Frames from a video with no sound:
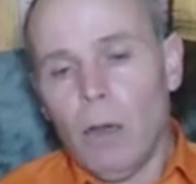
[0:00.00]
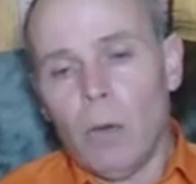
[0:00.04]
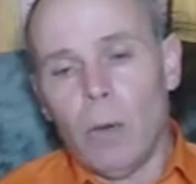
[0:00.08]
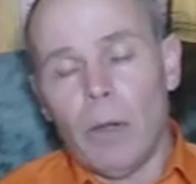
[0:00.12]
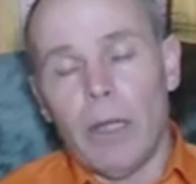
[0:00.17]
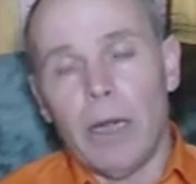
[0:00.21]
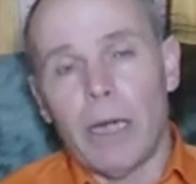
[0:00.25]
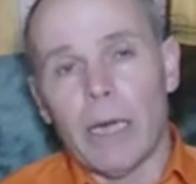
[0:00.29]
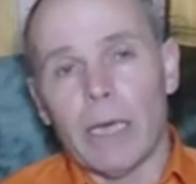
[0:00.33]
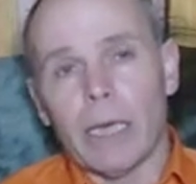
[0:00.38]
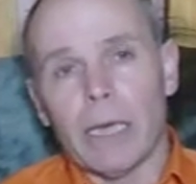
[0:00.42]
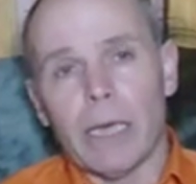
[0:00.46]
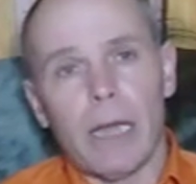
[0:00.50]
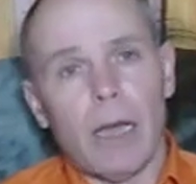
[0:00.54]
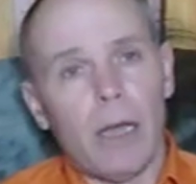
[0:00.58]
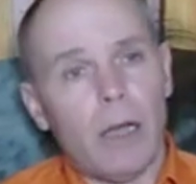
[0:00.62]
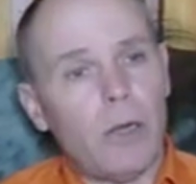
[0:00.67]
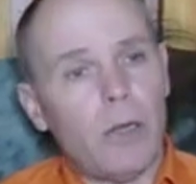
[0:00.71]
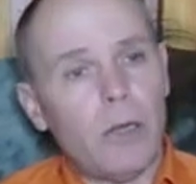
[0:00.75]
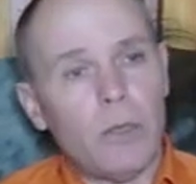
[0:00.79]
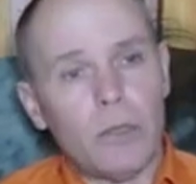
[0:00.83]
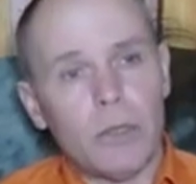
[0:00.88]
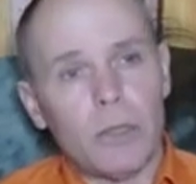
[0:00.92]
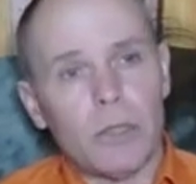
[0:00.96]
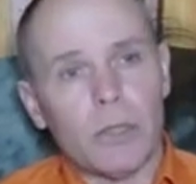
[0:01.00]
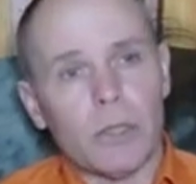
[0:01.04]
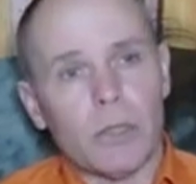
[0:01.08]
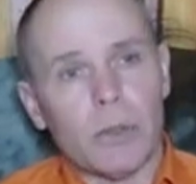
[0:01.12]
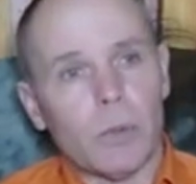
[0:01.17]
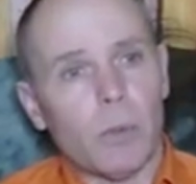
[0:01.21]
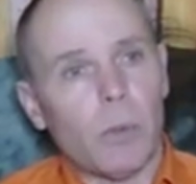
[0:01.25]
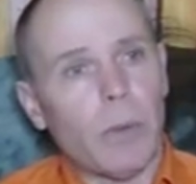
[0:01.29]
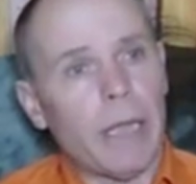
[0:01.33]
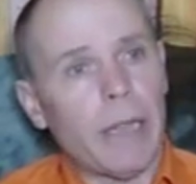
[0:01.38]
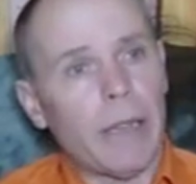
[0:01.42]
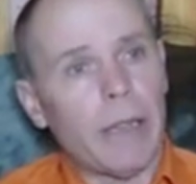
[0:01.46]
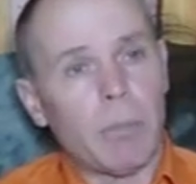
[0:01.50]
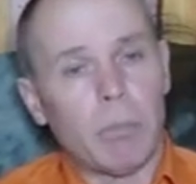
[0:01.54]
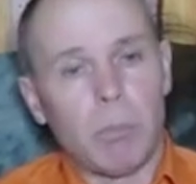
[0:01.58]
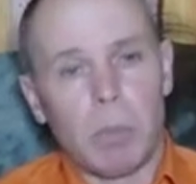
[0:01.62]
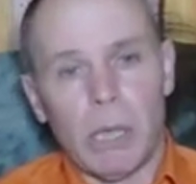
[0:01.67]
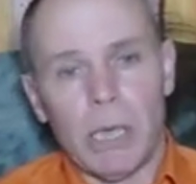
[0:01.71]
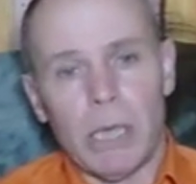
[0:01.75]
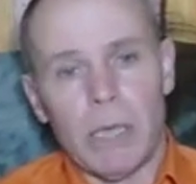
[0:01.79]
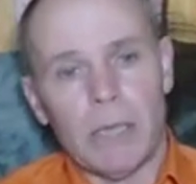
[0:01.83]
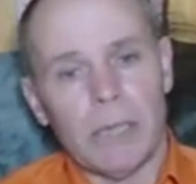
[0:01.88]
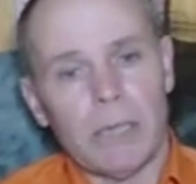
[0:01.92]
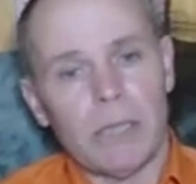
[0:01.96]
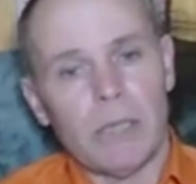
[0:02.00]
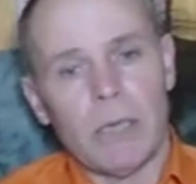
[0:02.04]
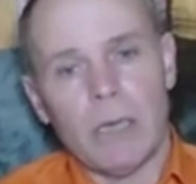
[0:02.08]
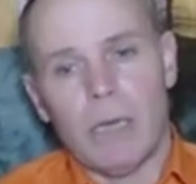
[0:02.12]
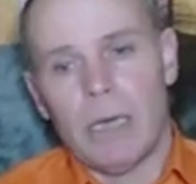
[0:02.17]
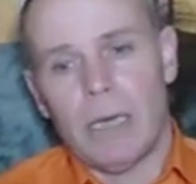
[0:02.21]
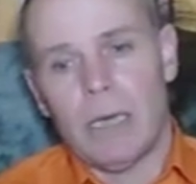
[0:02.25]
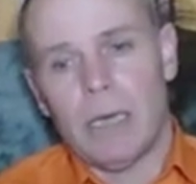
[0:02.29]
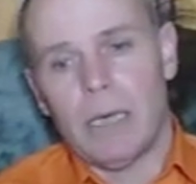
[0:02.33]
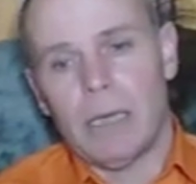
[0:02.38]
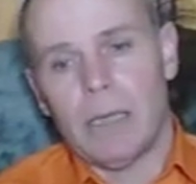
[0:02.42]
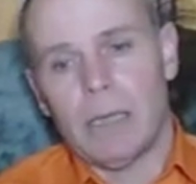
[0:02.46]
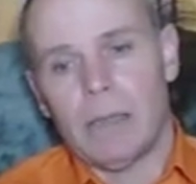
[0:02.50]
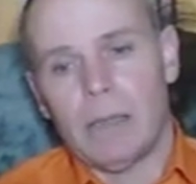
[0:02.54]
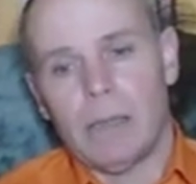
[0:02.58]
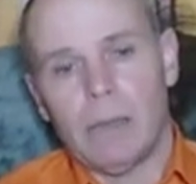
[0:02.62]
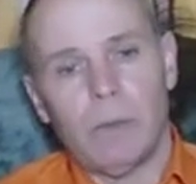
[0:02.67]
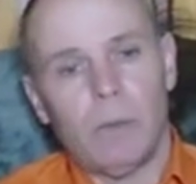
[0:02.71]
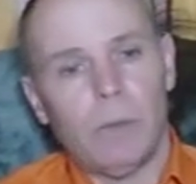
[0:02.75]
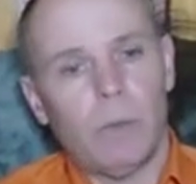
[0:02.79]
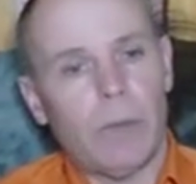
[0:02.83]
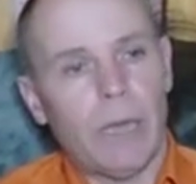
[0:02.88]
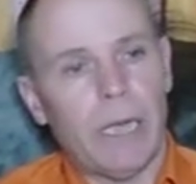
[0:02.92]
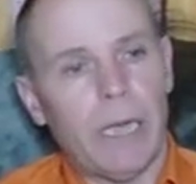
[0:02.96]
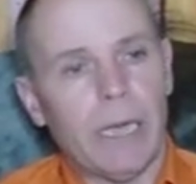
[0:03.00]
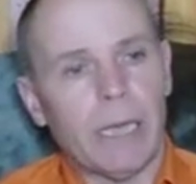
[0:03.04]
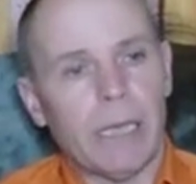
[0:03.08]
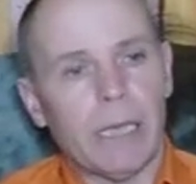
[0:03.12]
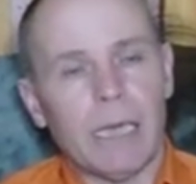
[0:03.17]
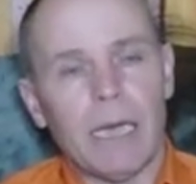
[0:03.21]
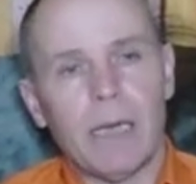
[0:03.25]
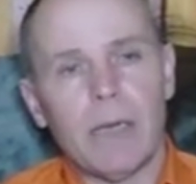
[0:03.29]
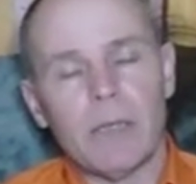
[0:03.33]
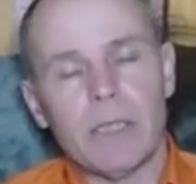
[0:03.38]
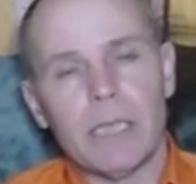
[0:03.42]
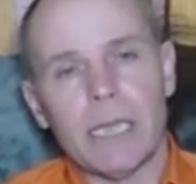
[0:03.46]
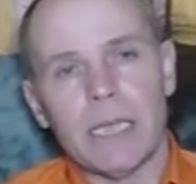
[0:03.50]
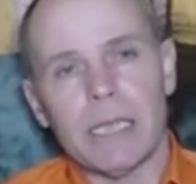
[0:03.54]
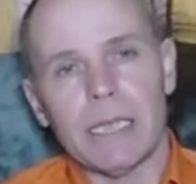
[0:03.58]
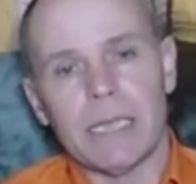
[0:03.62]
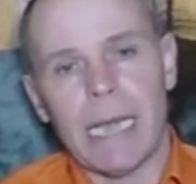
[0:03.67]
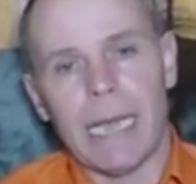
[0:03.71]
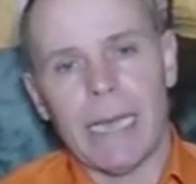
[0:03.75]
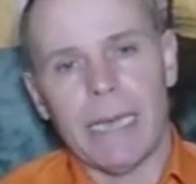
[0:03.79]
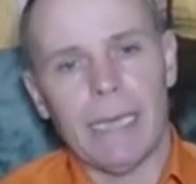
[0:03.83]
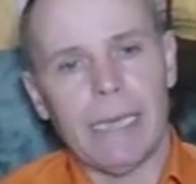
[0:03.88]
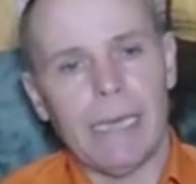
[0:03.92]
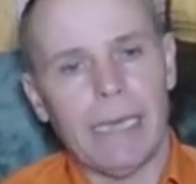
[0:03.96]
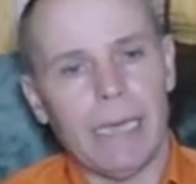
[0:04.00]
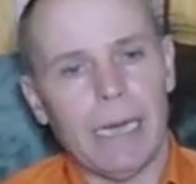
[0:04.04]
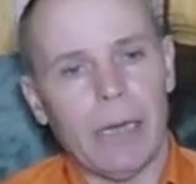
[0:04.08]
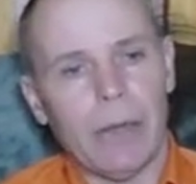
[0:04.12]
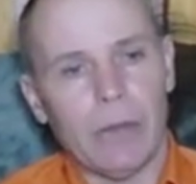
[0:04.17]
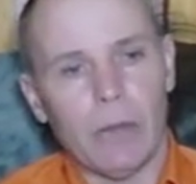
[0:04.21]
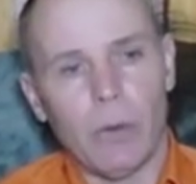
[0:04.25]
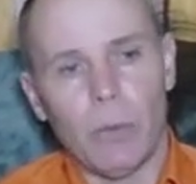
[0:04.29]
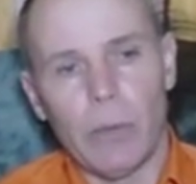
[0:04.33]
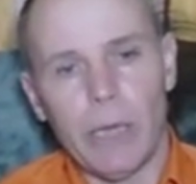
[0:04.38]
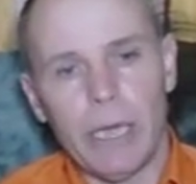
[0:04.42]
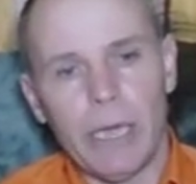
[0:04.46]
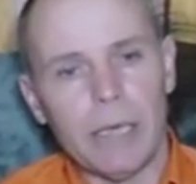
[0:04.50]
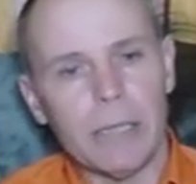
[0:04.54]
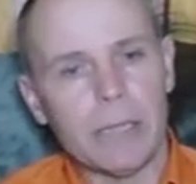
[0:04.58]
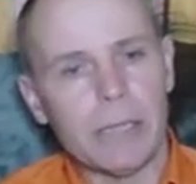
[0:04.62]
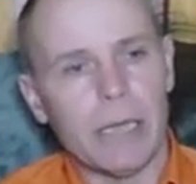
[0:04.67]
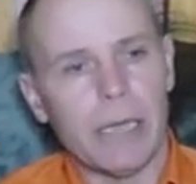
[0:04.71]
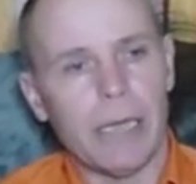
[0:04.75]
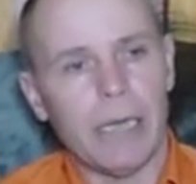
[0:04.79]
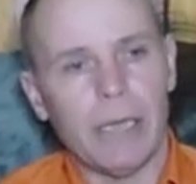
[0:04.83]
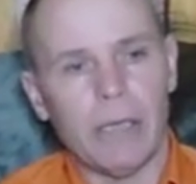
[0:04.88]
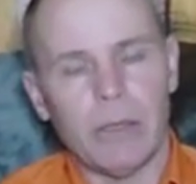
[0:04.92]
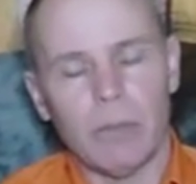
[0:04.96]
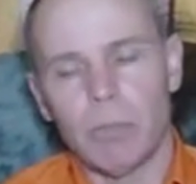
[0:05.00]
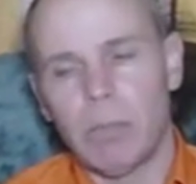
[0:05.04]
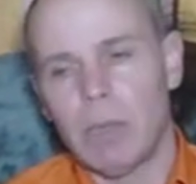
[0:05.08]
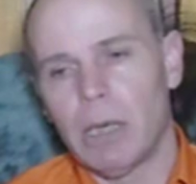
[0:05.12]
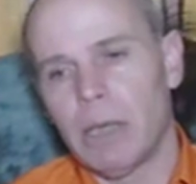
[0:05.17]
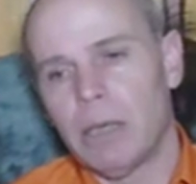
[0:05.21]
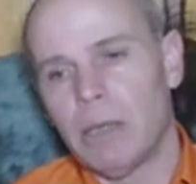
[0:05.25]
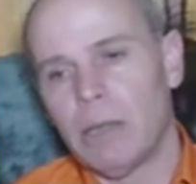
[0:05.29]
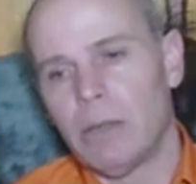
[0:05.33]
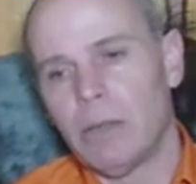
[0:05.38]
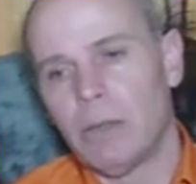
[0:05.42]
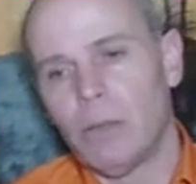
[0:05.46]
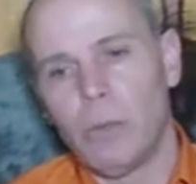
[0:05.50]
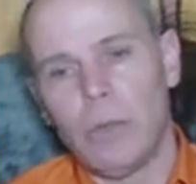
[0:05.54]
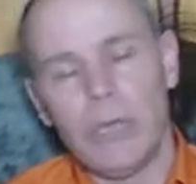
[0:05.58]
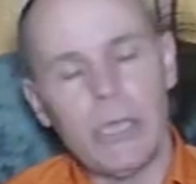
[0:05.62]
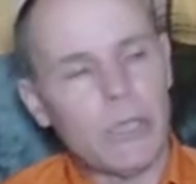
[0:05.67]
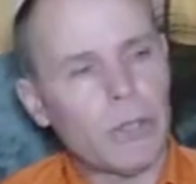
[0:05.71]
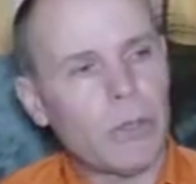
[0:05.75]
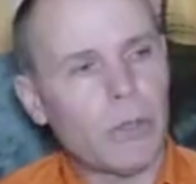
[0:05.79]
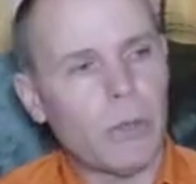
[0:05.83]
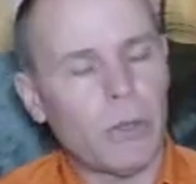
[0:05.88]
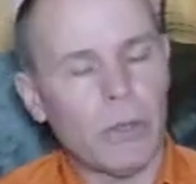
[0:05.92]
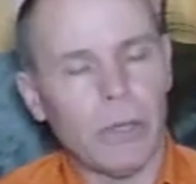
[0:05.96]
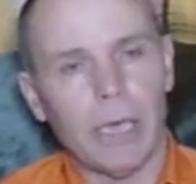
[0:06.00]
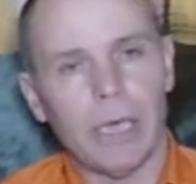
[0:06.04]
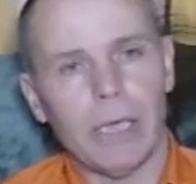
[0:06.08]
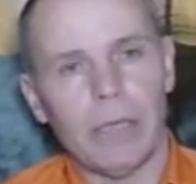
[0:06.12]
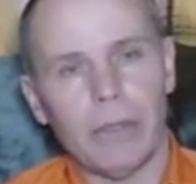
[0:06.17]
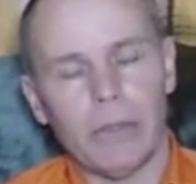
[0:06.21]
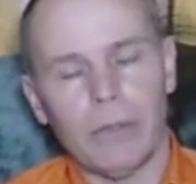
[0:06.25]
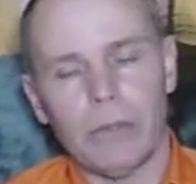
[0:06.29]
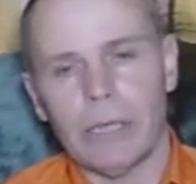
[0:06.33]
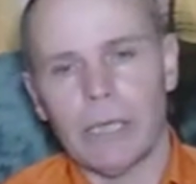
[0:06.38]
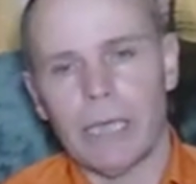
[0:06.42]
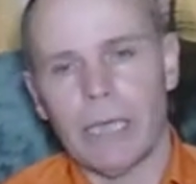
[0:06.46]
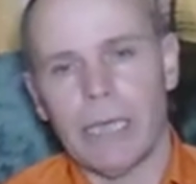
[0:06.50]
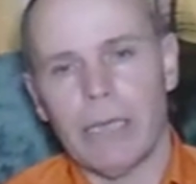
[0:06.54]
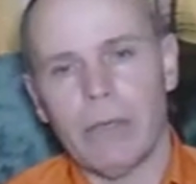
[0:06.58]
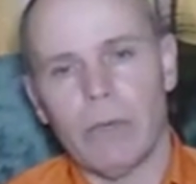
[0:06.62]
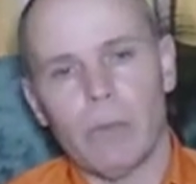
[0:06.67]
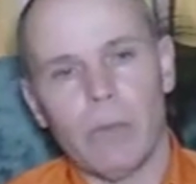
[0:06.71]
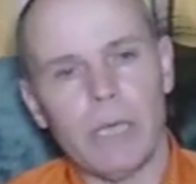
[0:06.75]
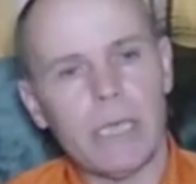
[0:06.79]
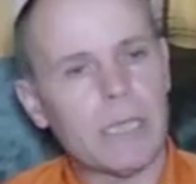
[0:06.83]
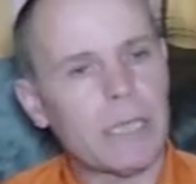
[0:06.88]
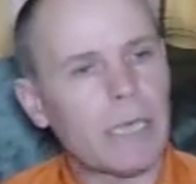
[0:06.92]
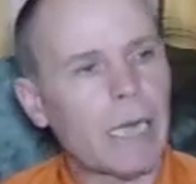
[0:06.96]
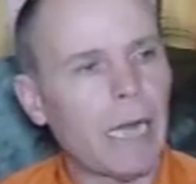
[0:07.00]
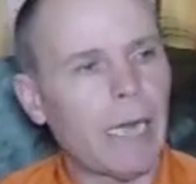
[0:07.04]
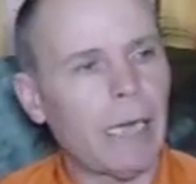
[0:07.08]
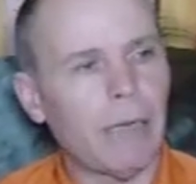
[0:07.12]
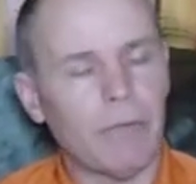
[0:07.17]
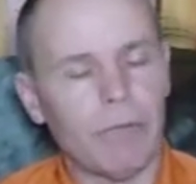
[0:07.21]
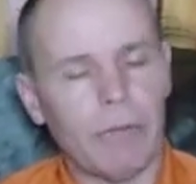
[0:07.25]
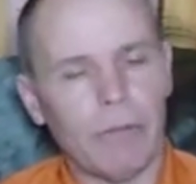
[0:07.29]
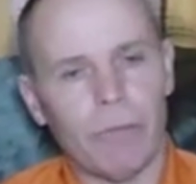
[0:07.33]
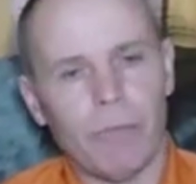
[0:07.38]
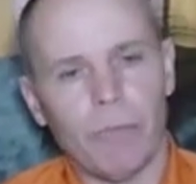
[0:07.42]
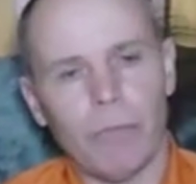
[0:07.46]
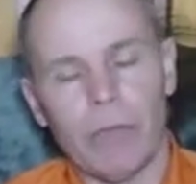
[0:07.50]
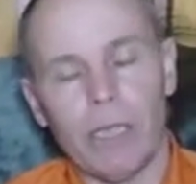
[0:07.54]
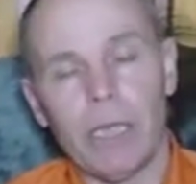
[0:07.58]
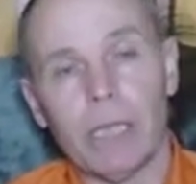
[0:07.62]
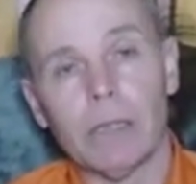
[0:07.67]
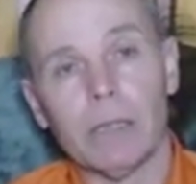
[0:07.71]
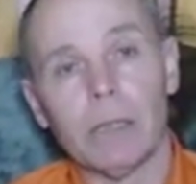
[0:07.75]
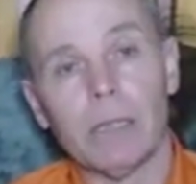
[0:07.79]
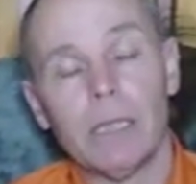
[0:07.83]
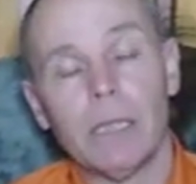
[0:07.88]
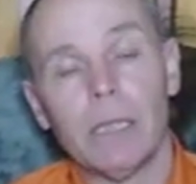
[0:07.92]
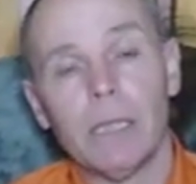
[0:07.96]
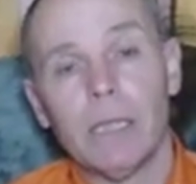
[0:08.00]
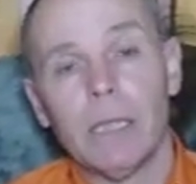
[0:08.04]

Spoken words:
where it knows where the birds are, where it knows exactly how the wind is going to blow, which corner to take, which side of the field.